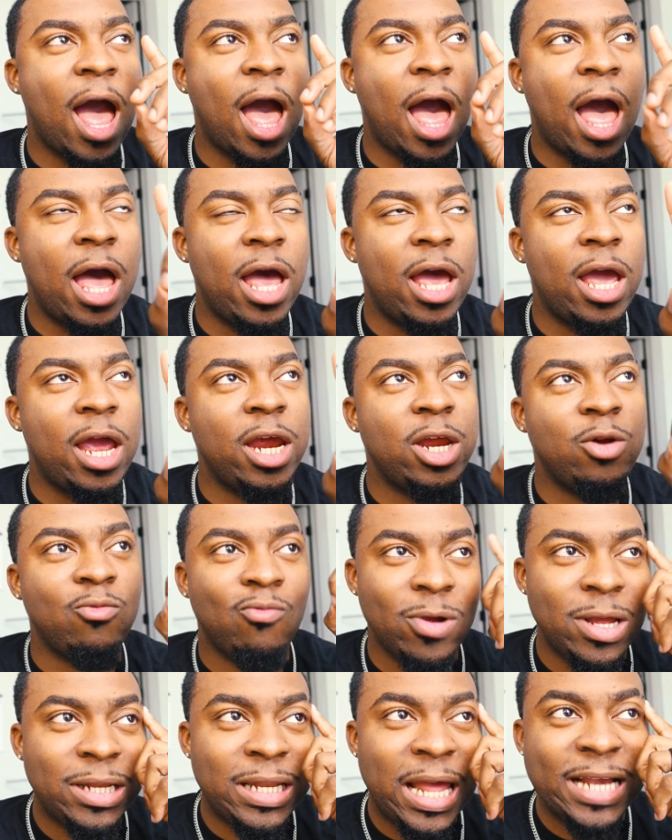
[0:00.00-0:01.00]
I
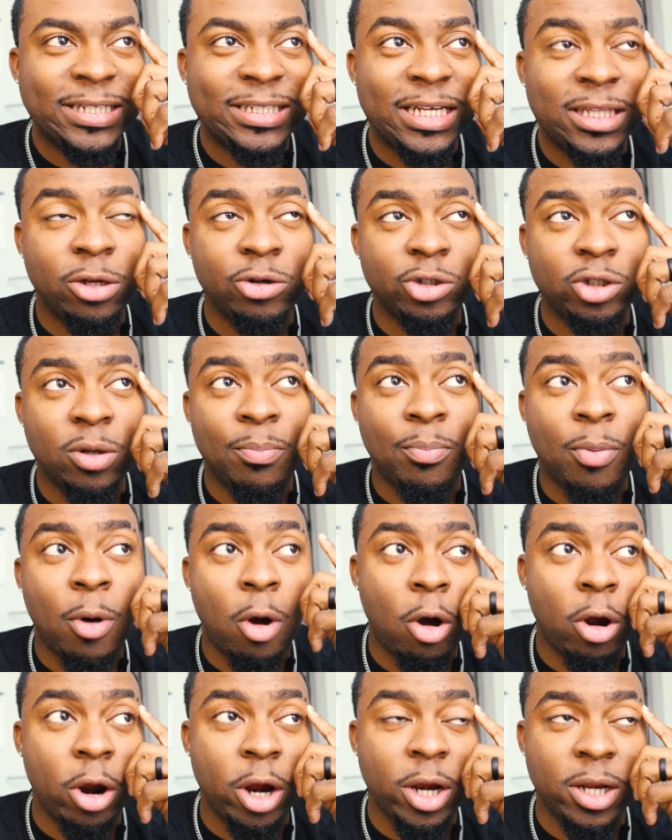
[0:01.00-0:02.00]
realized that there's a
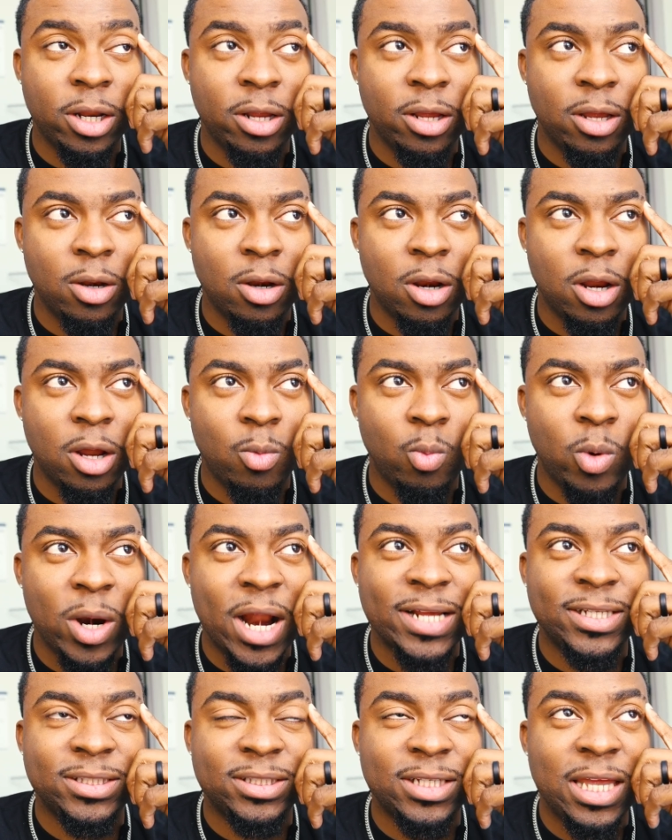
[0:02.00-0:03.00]
part when
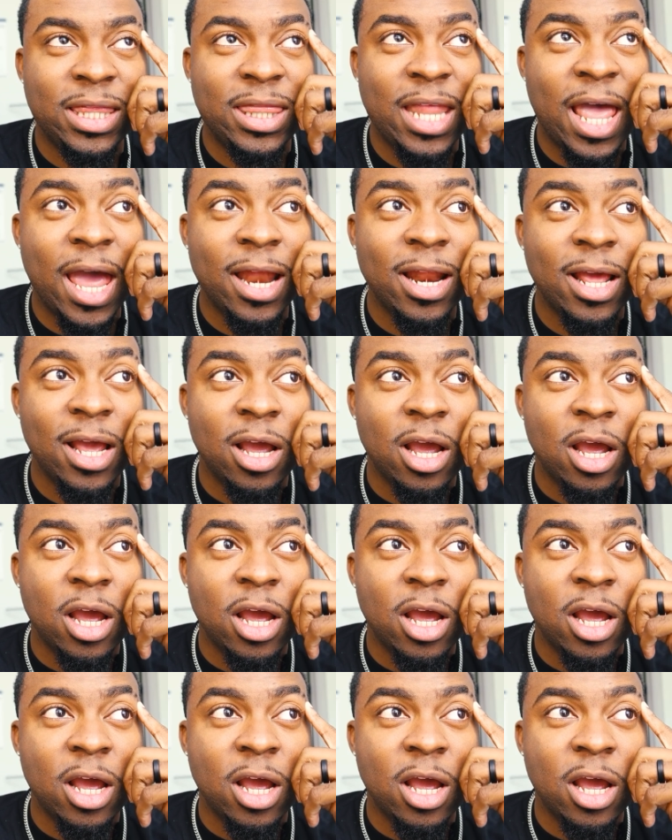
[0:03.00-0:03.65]
I said that,